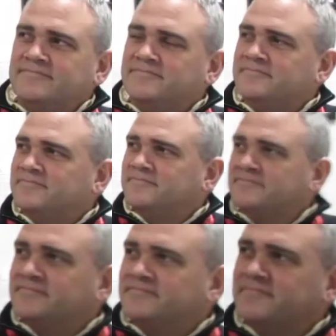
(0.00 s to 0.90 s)

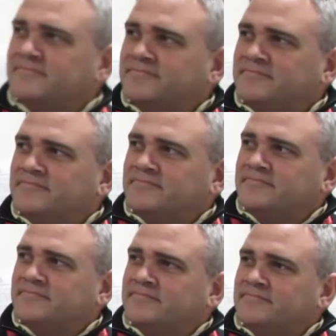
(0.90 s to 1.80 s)

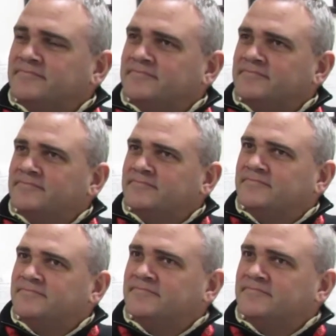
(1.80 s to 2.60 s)
[no speech]